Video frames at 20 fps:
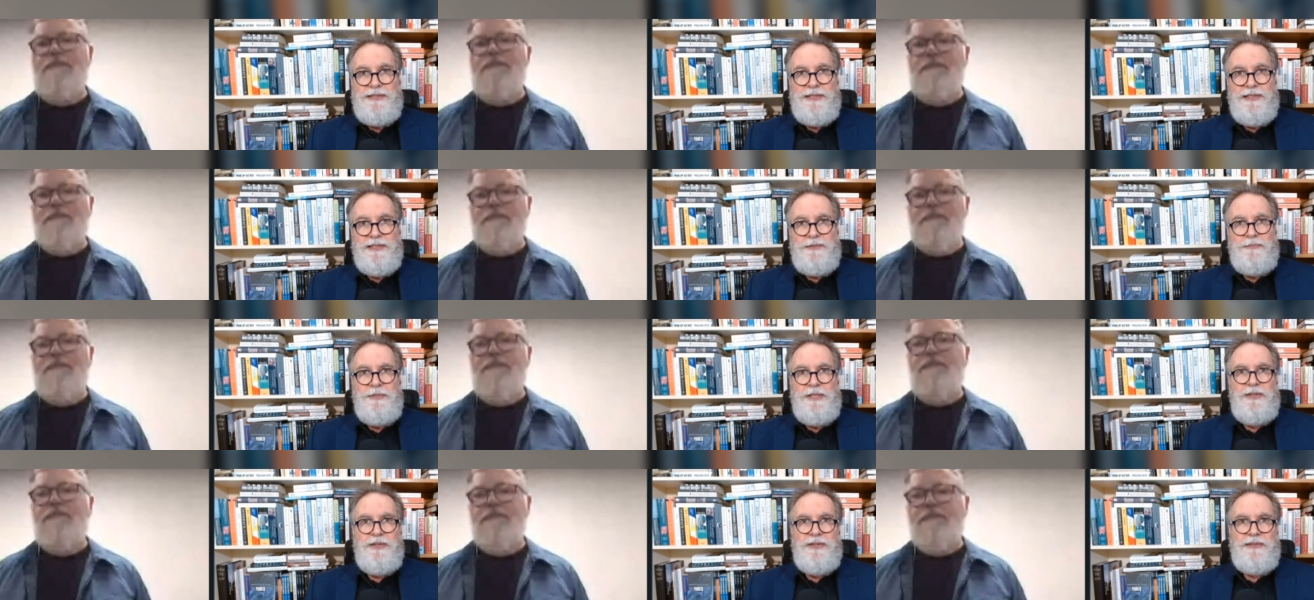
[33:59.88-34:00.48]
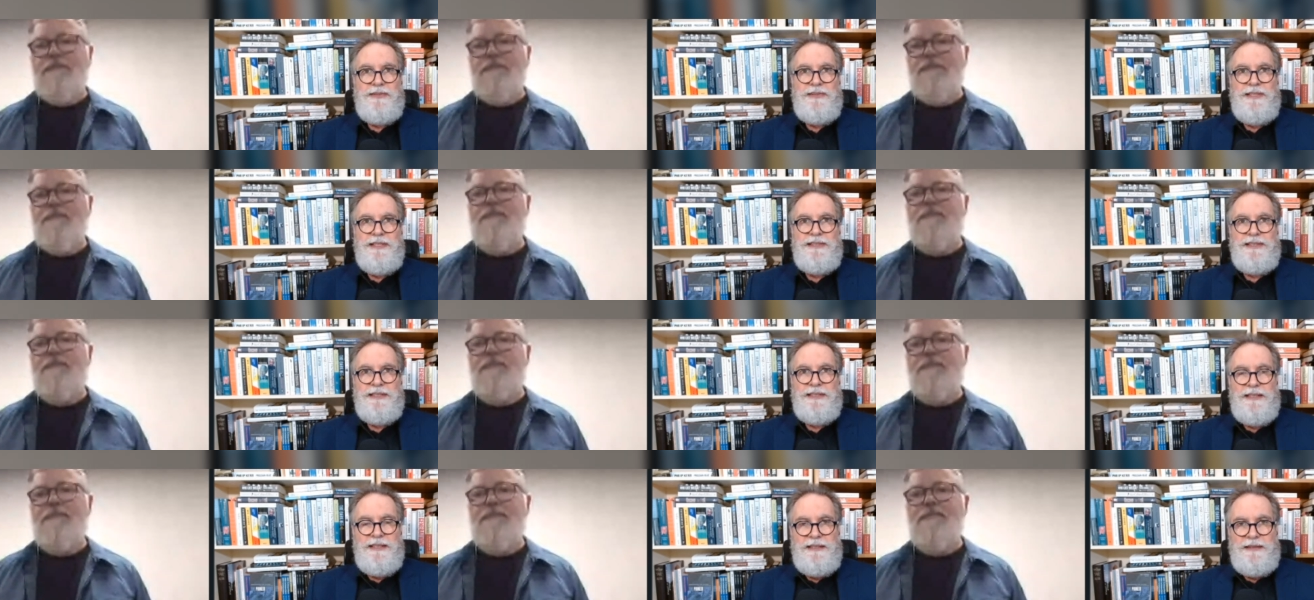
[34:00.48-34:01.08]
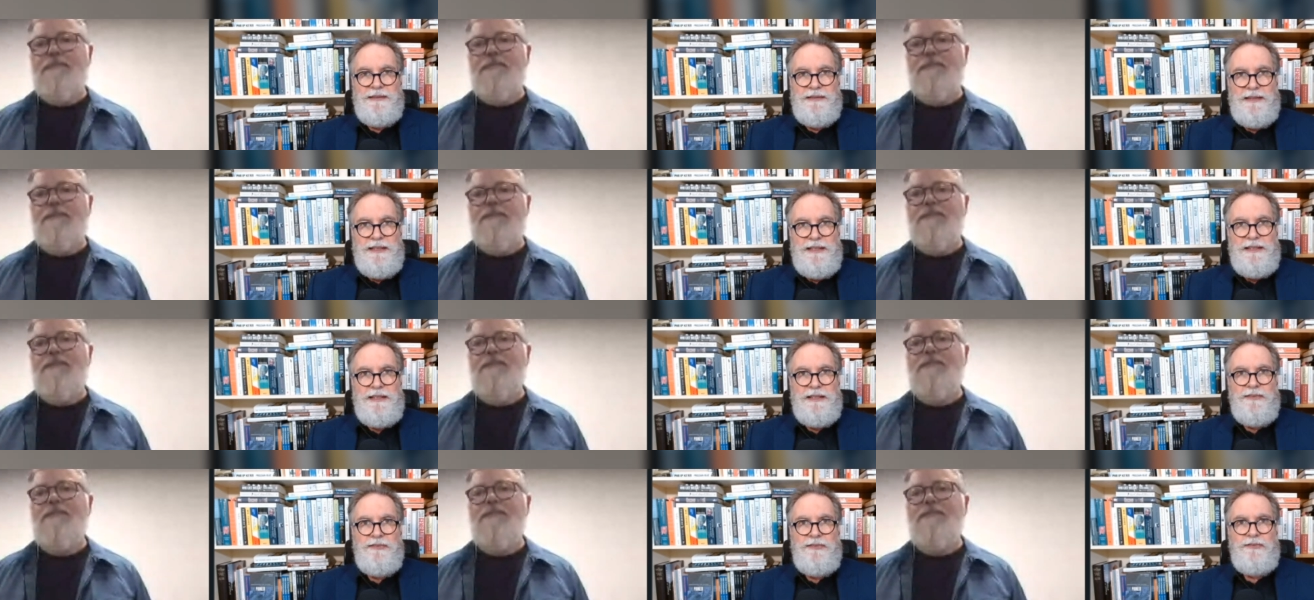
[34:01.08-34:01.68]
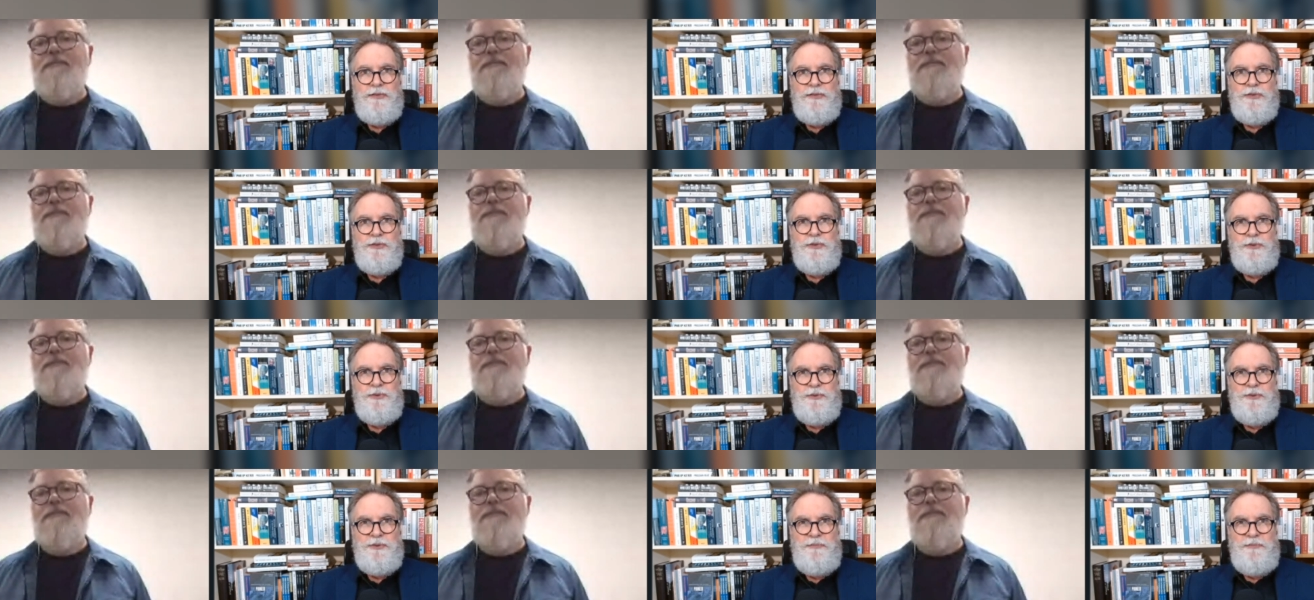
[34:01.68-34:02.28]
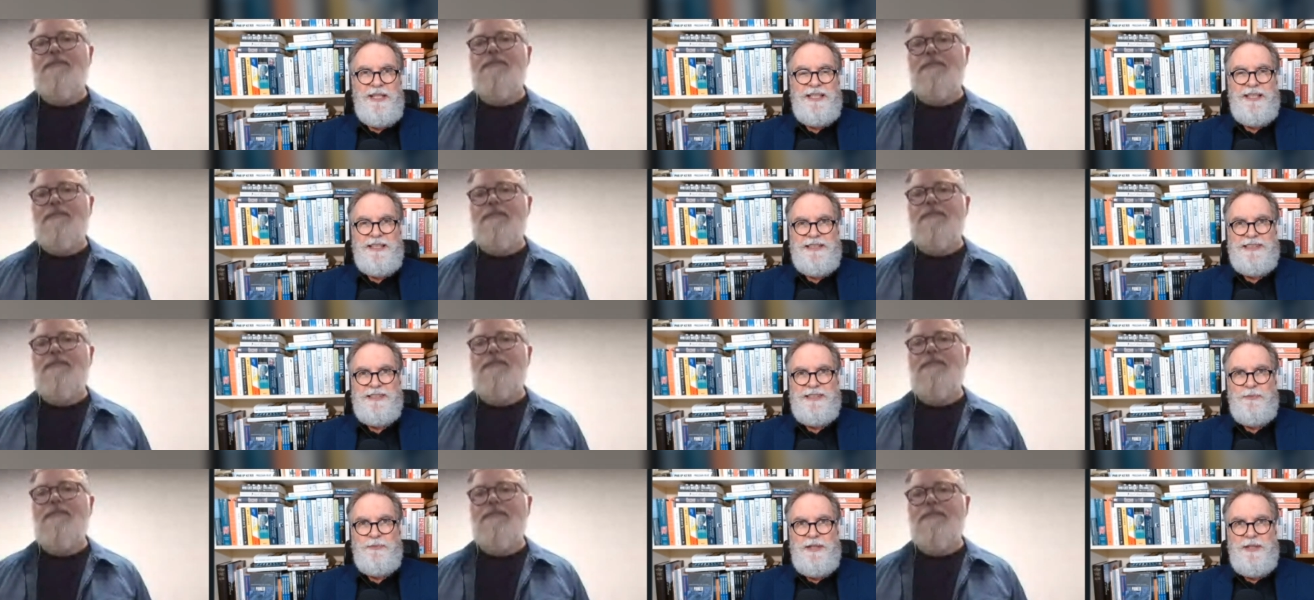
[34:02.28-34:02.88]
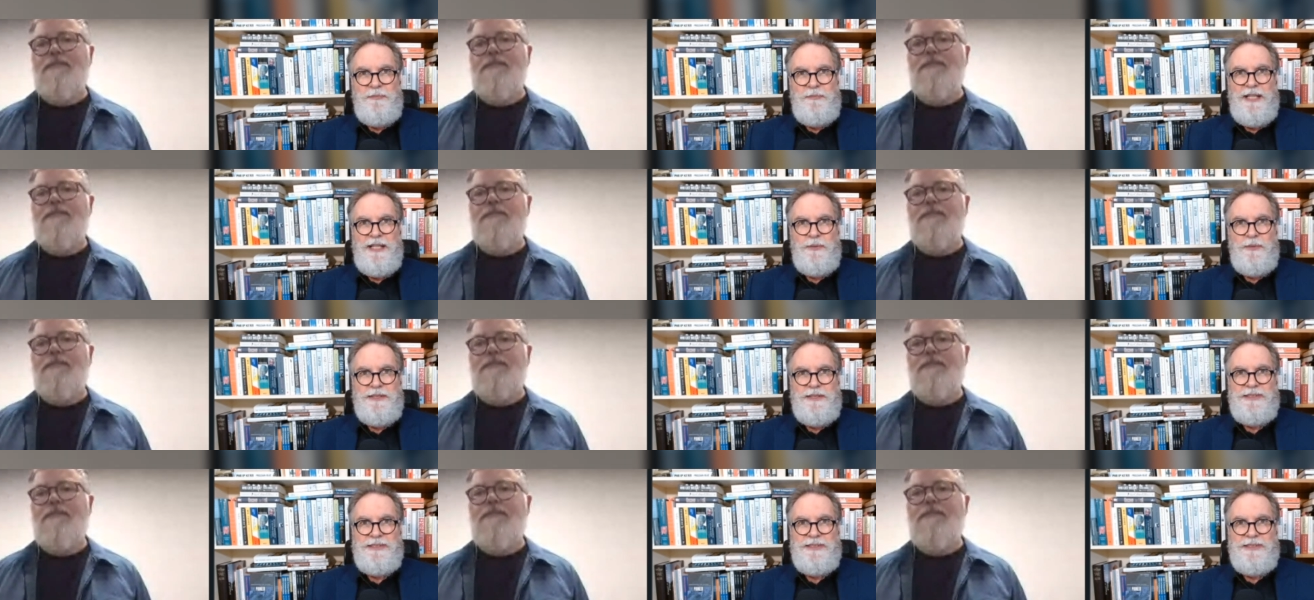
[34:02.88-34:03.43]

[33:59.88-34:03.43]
Speaker 1: because there's a, a, a, through mechanism whereby questions